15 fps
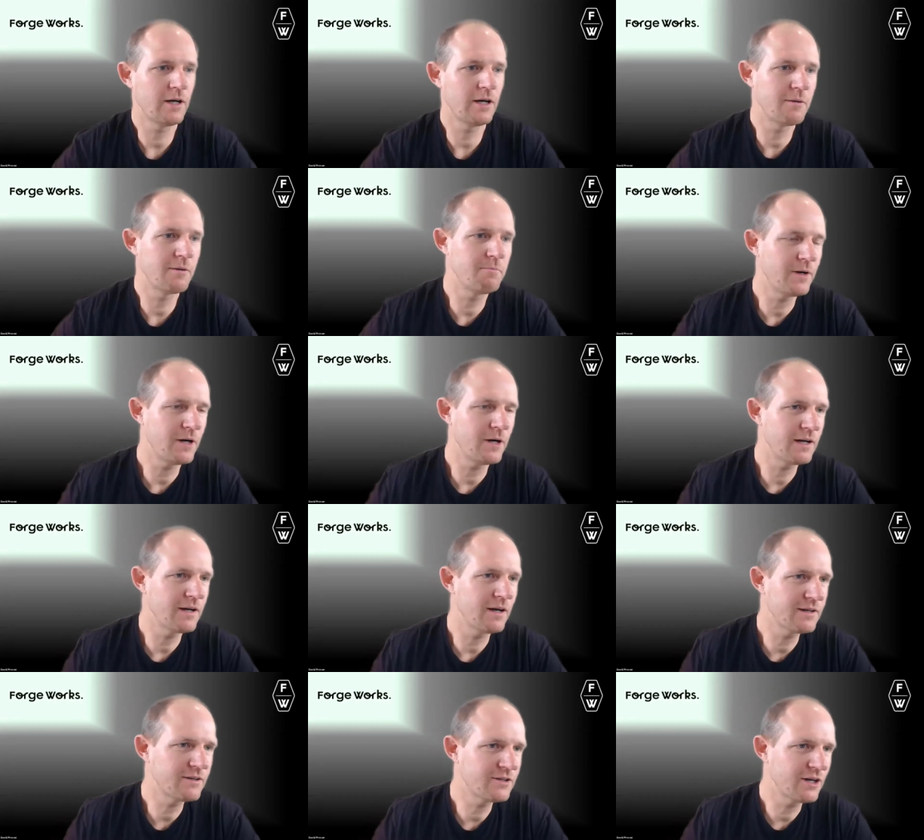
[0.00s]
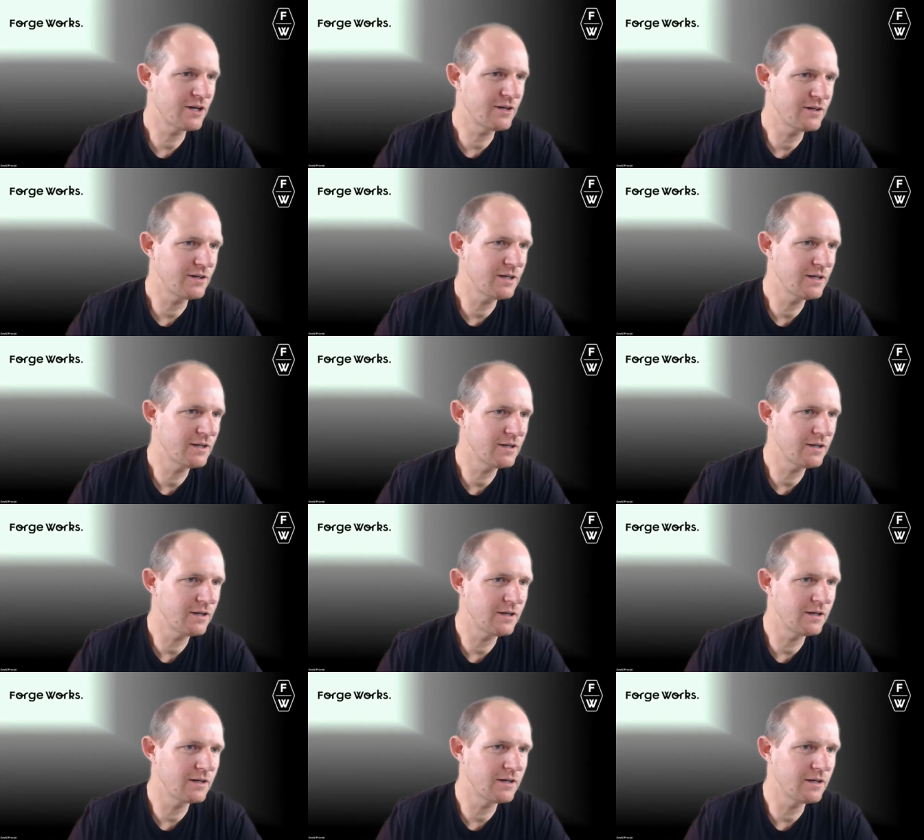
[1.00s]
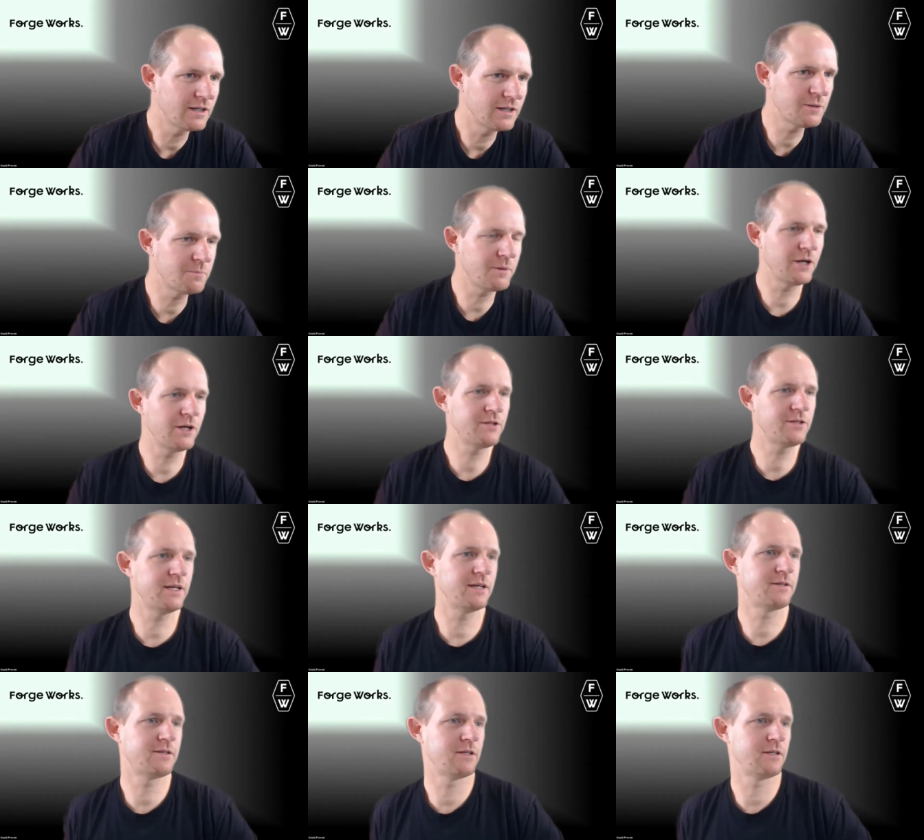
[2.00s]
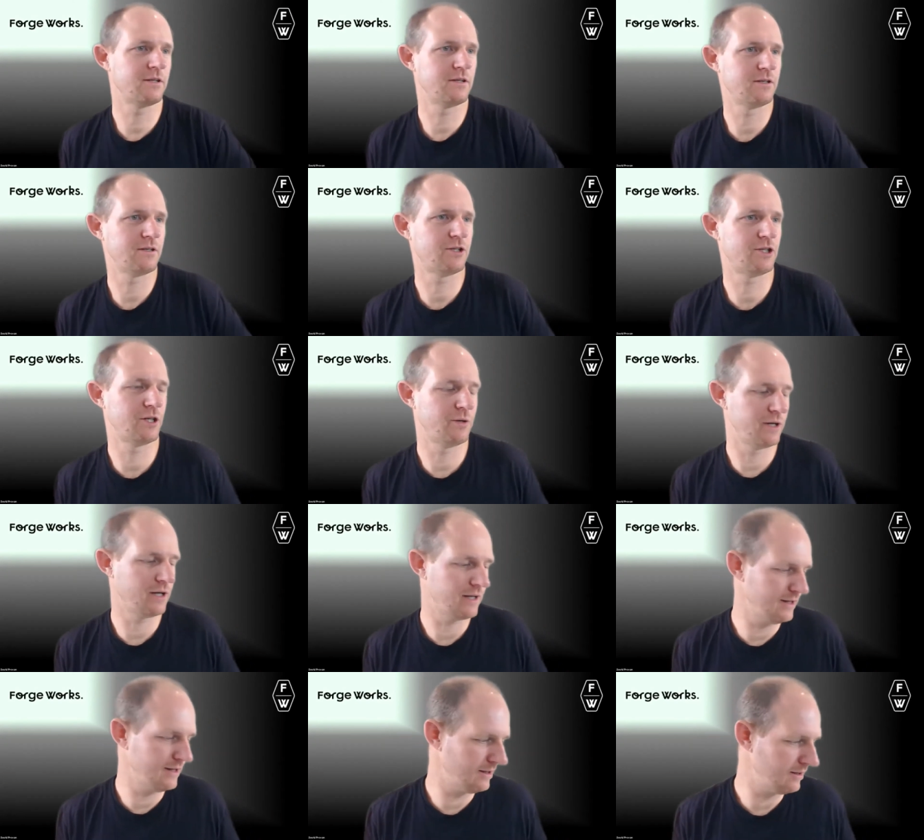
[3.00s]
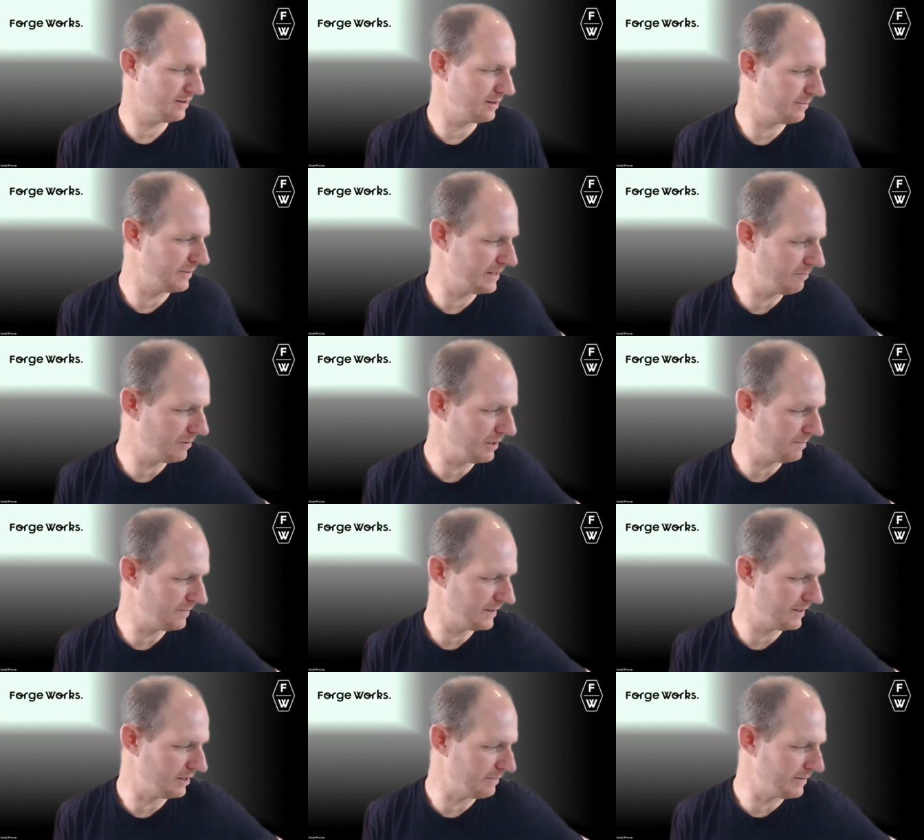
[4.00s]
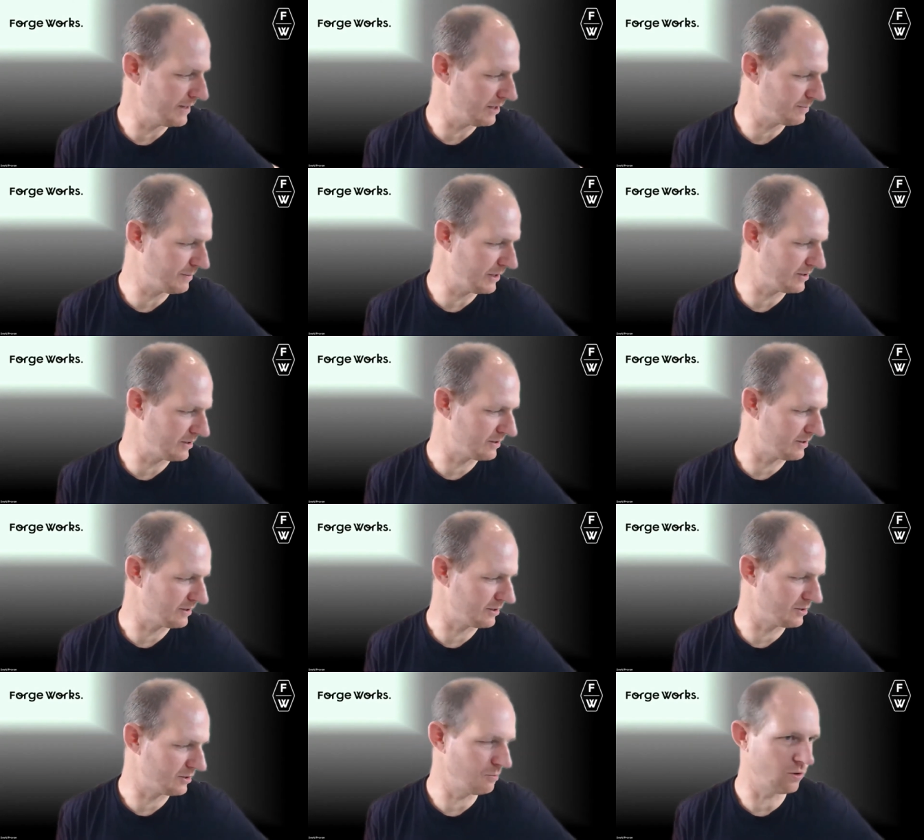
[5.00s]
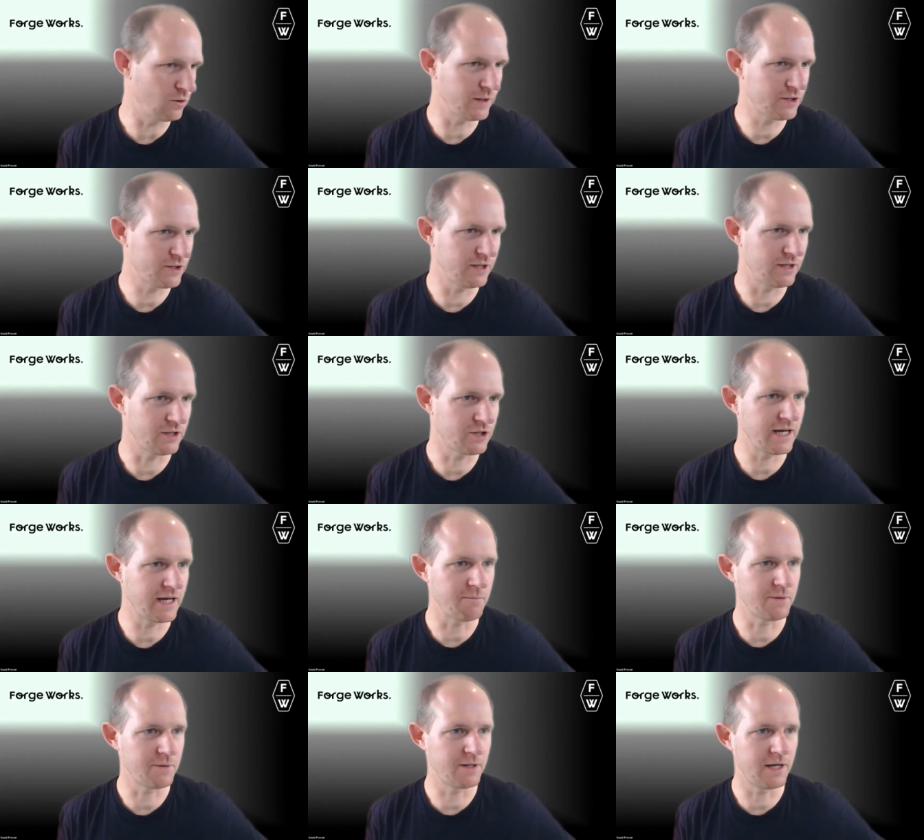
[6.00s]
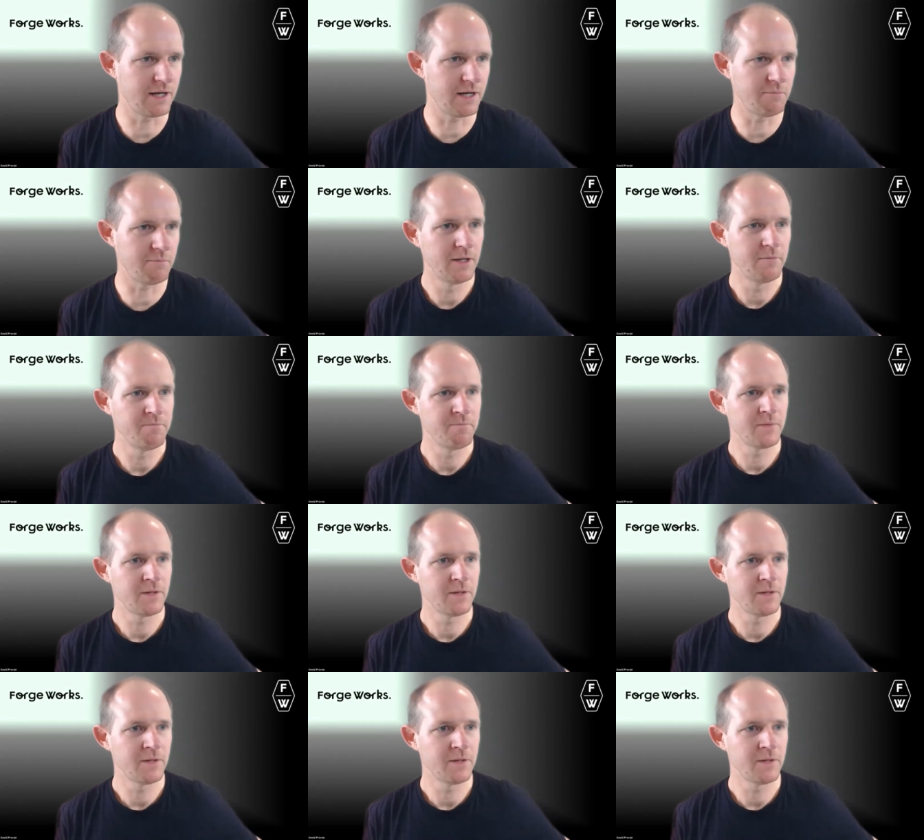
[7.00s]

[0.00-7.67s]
Look, um, I, I don't, I suppose there's Stuart, I think, I mean, there might be, I mean, I suppose it's, it's a small question in the chat, but um,